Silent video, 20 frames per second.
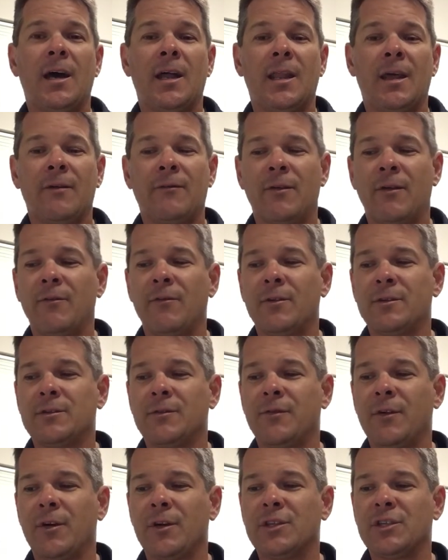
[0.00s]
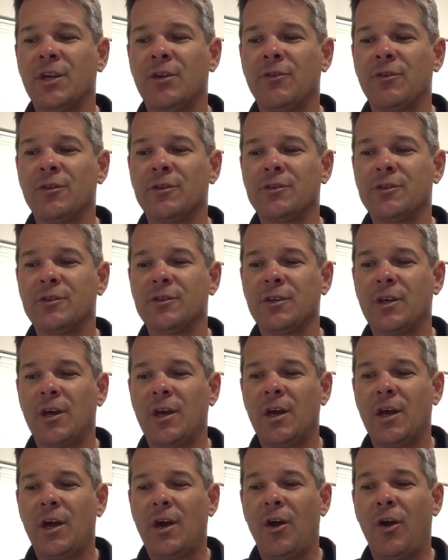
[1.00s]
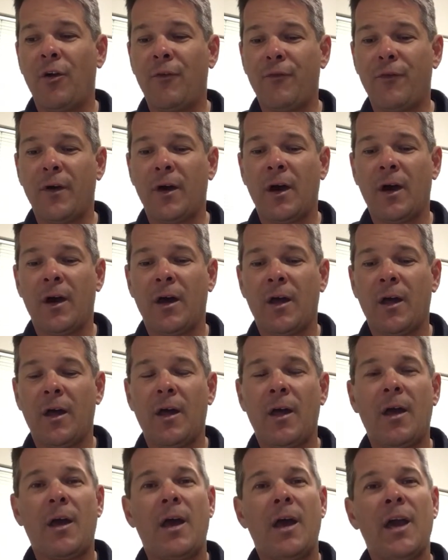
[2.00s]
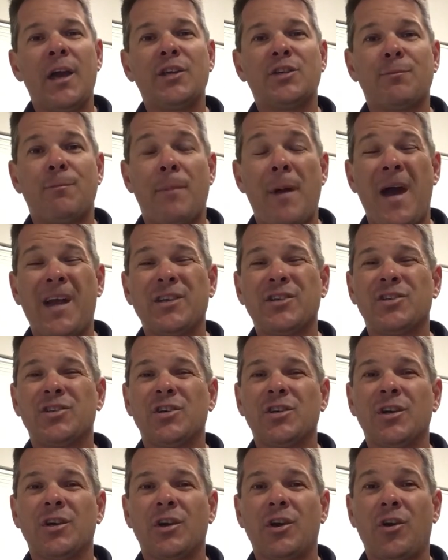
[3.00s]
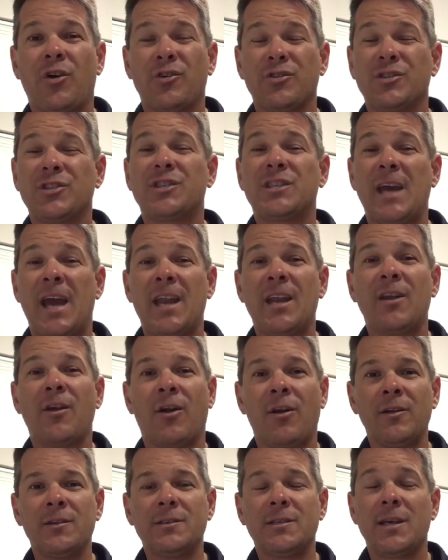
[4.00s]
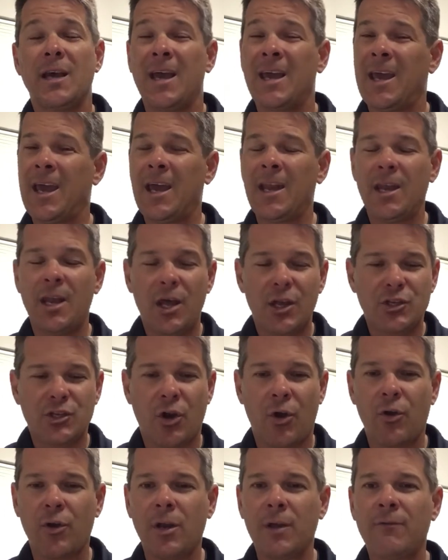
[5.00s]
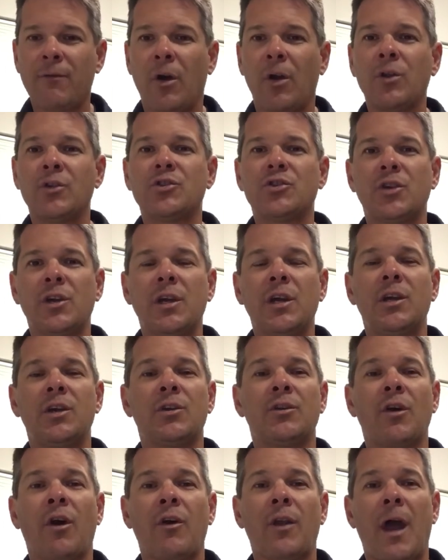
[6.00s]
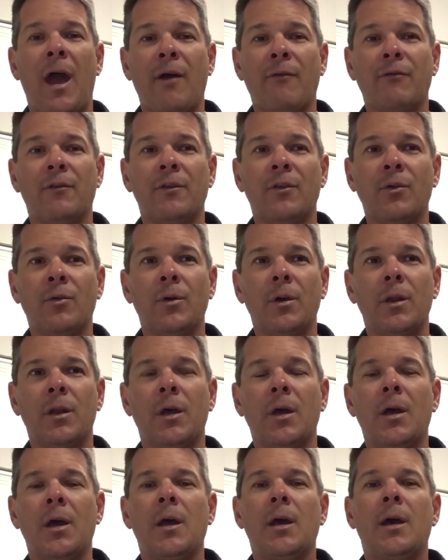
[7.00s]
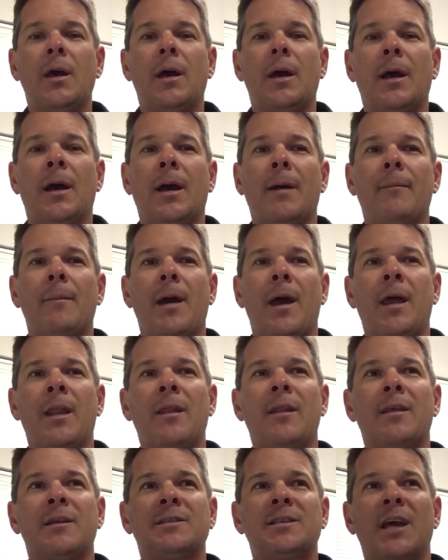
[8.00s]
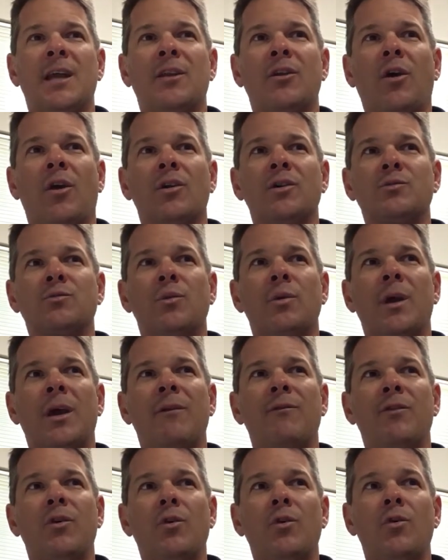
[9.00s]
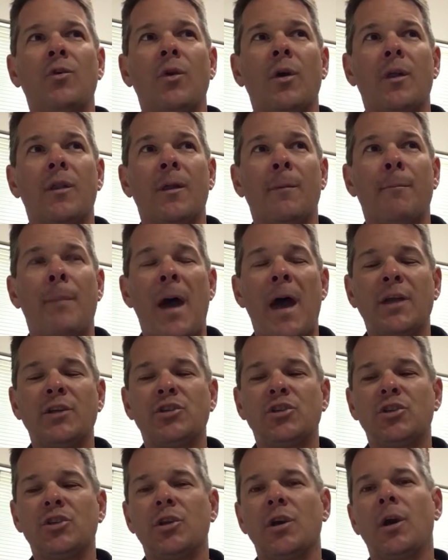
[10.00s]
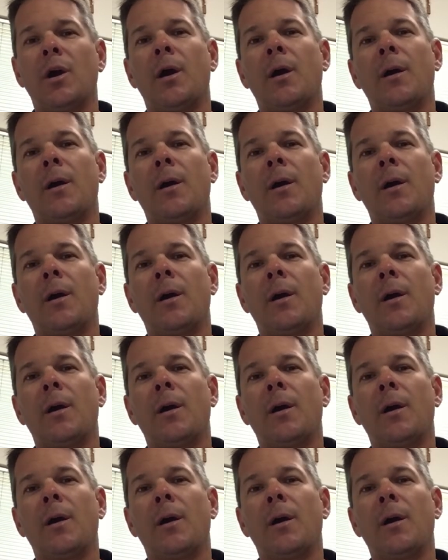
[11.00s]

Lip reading: They've given us a very generous offer. Each badge costs $10. Again, totally voluntary. You don't have to do it. And the $10 will give you the badge